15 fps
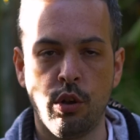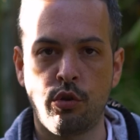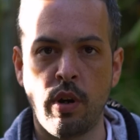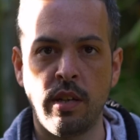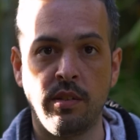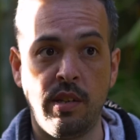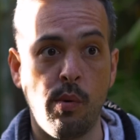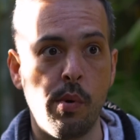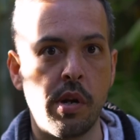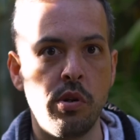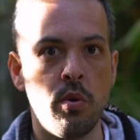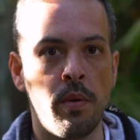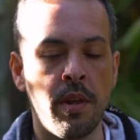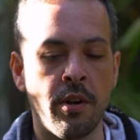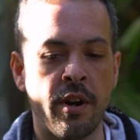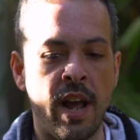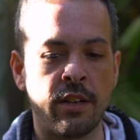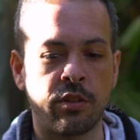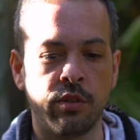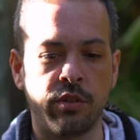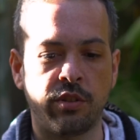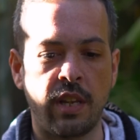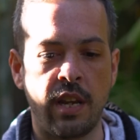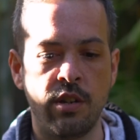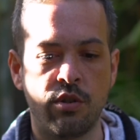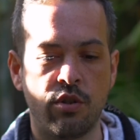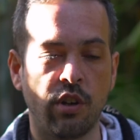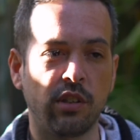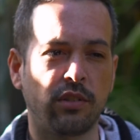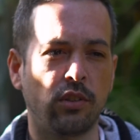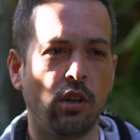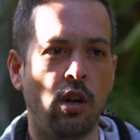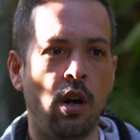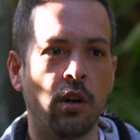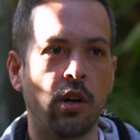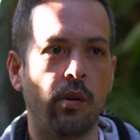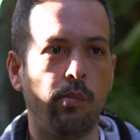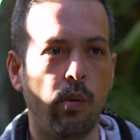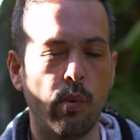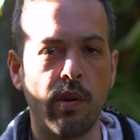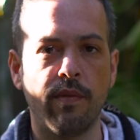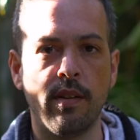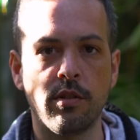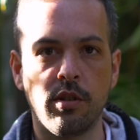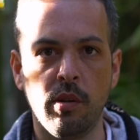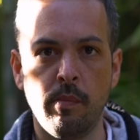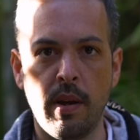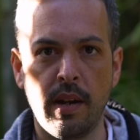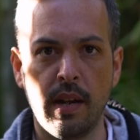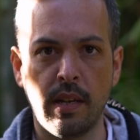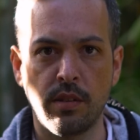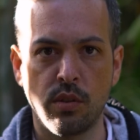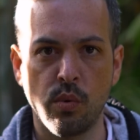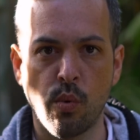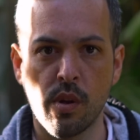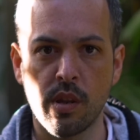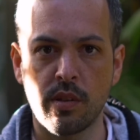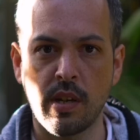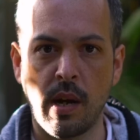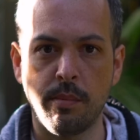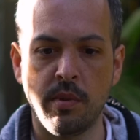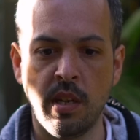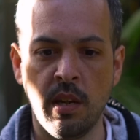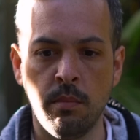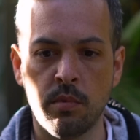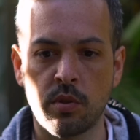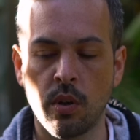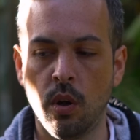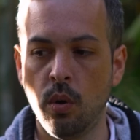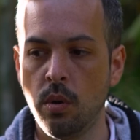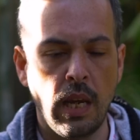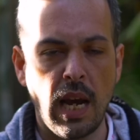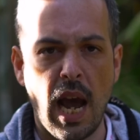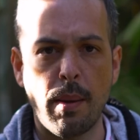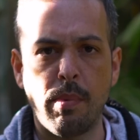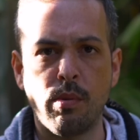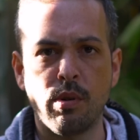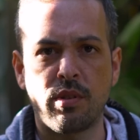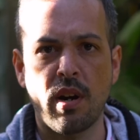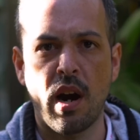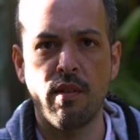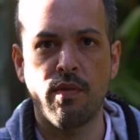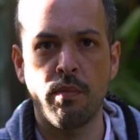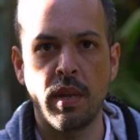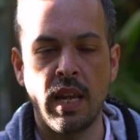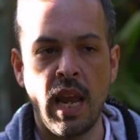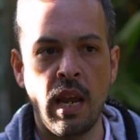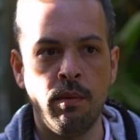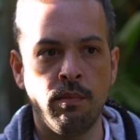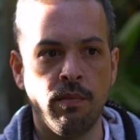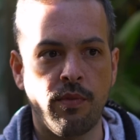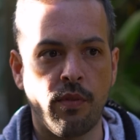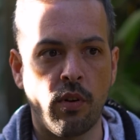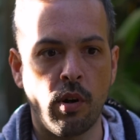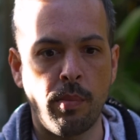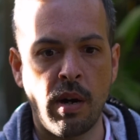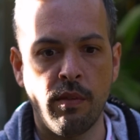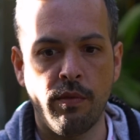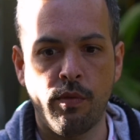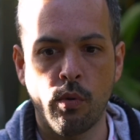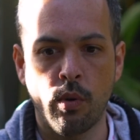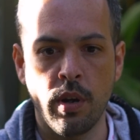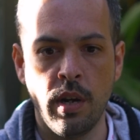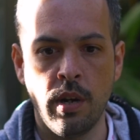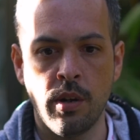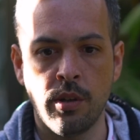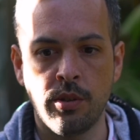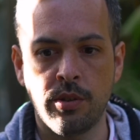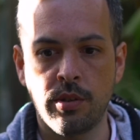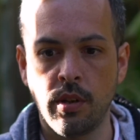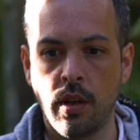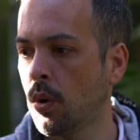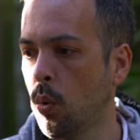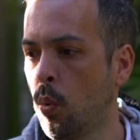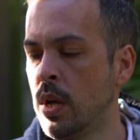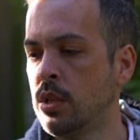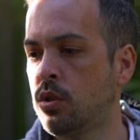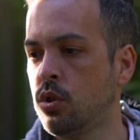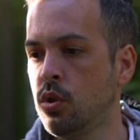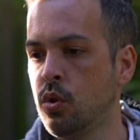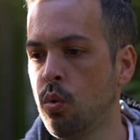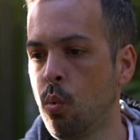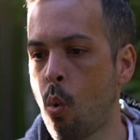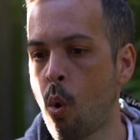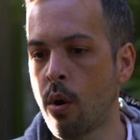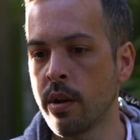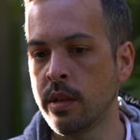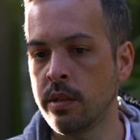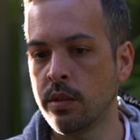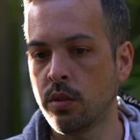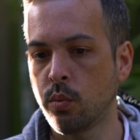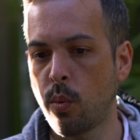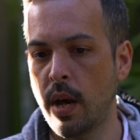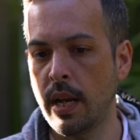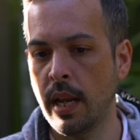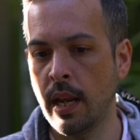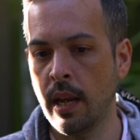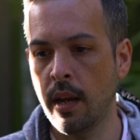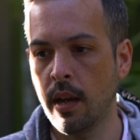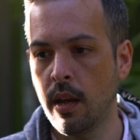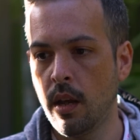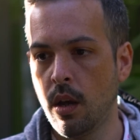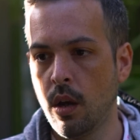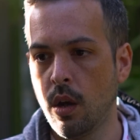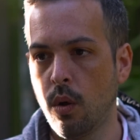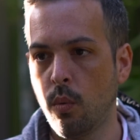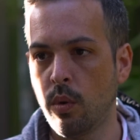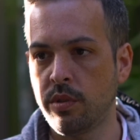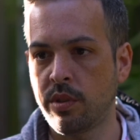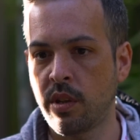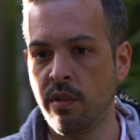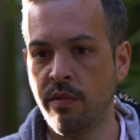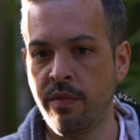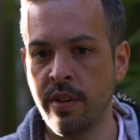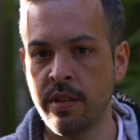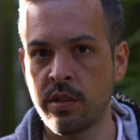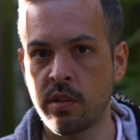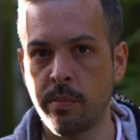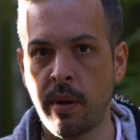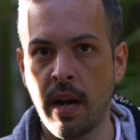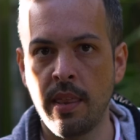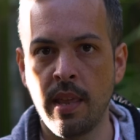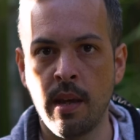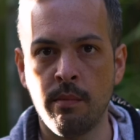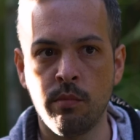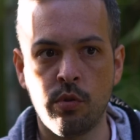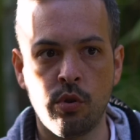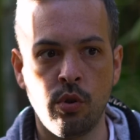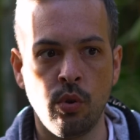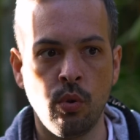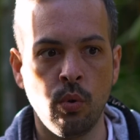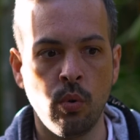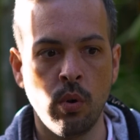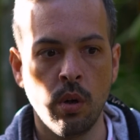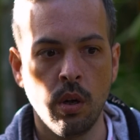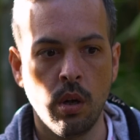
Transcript: try and see what we could do on the international stage. It took us a little longer, but we eventually made it as to one of the top teams. So I've been retired from the game for about 4 years. Went to Warden's wedding, was convinced by them to